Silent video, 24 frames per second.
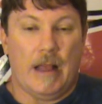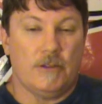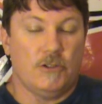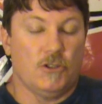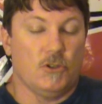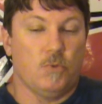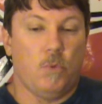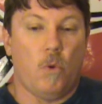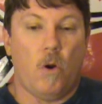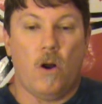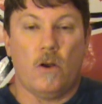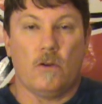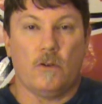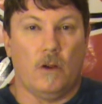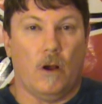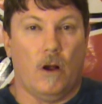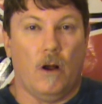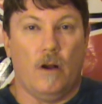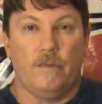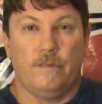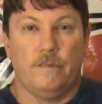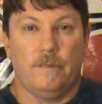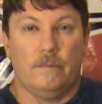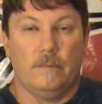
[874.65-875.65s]
I just walked
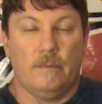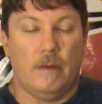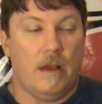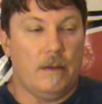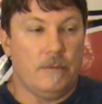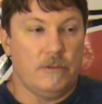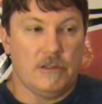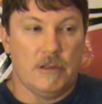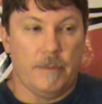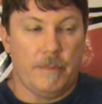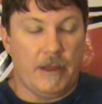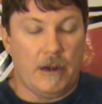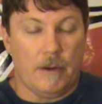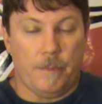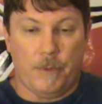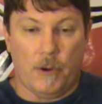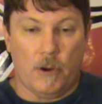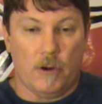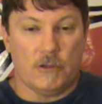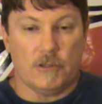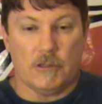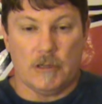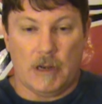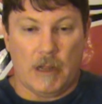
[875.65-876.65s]
off. I was the better
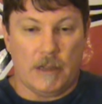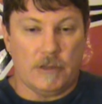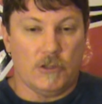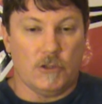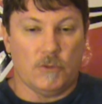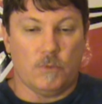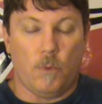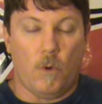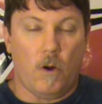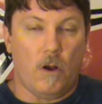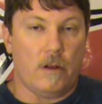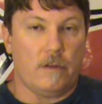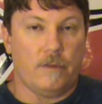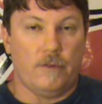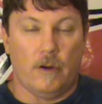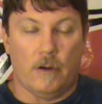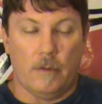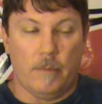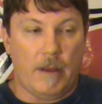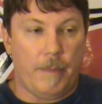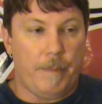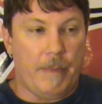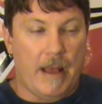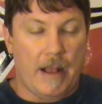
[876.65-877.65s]
person. I just
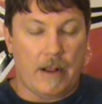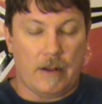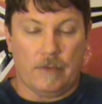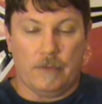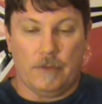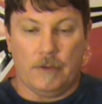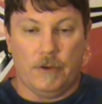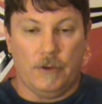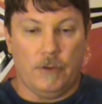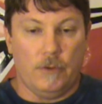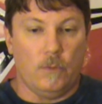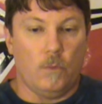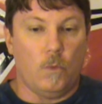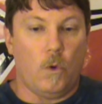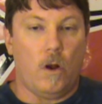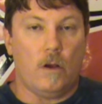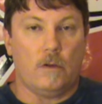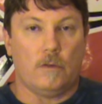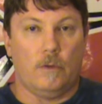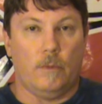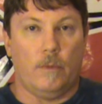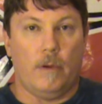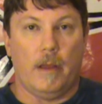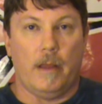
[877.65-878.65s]
turned my back on the dude and
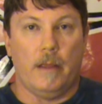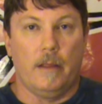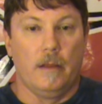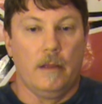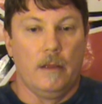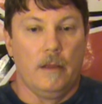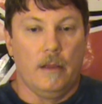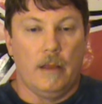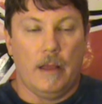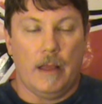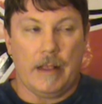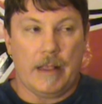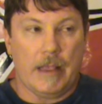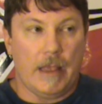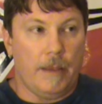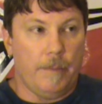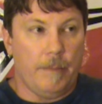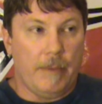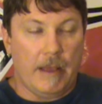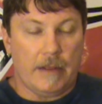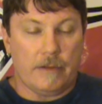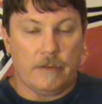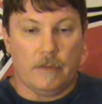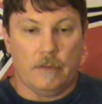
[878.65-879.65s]
walked away. I
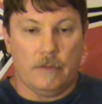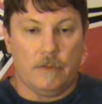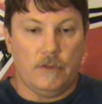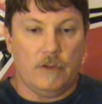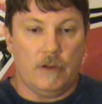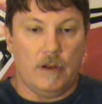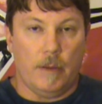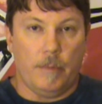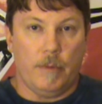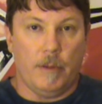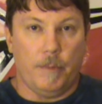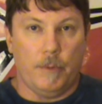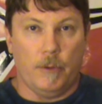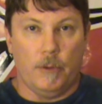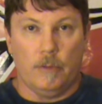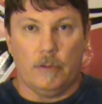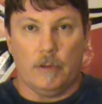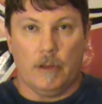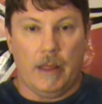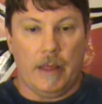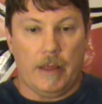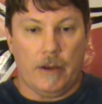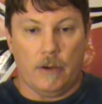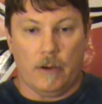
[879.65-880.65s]
came back to the GW
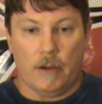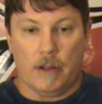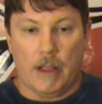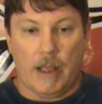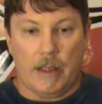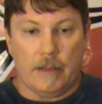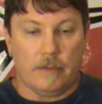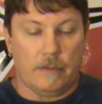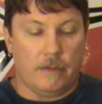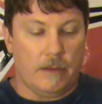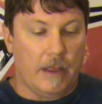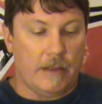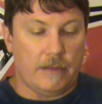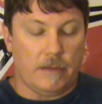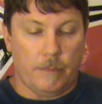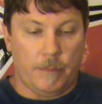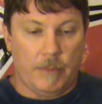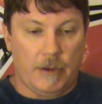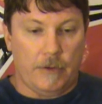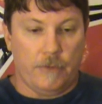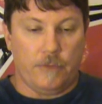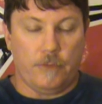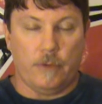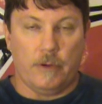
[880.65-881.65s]
booth later and got the
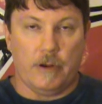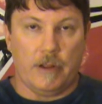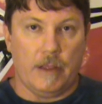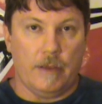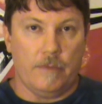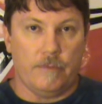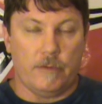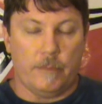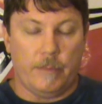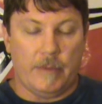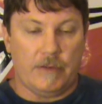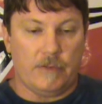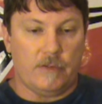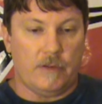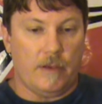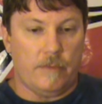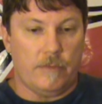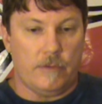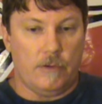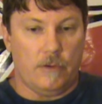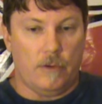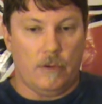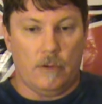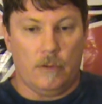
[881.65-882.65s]
miniature to give to my
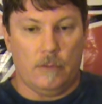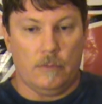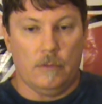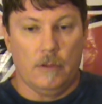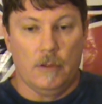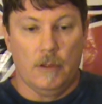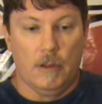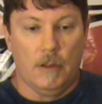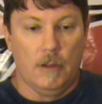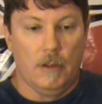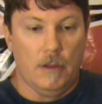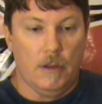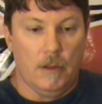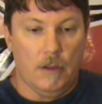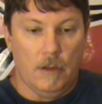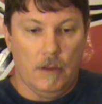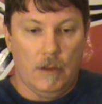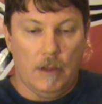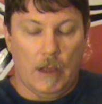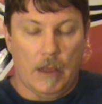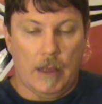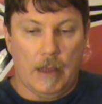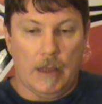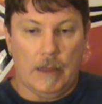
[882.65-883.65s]
7-year-old,
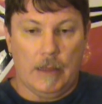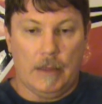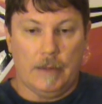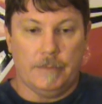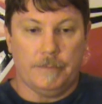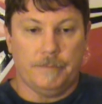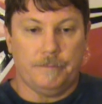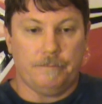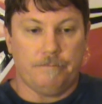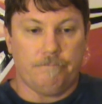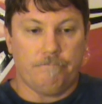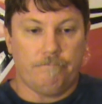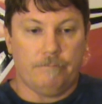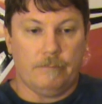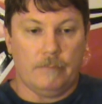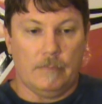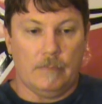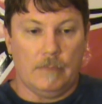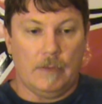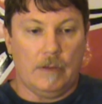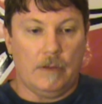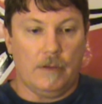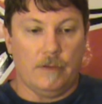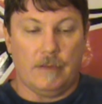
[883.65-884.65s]

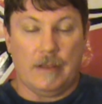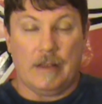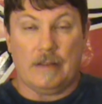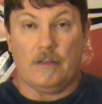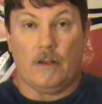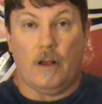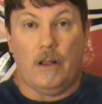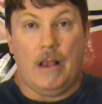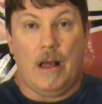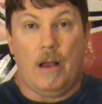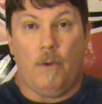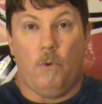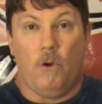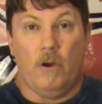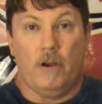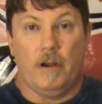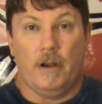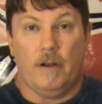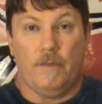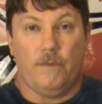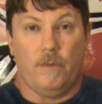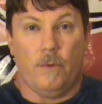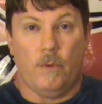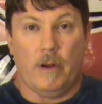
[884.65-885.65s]
because that's all I
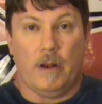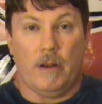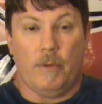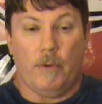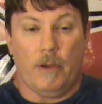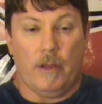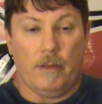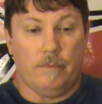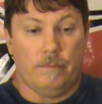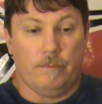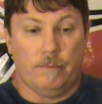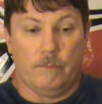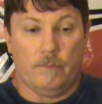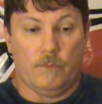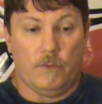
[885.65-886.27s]
wanted it for anyway.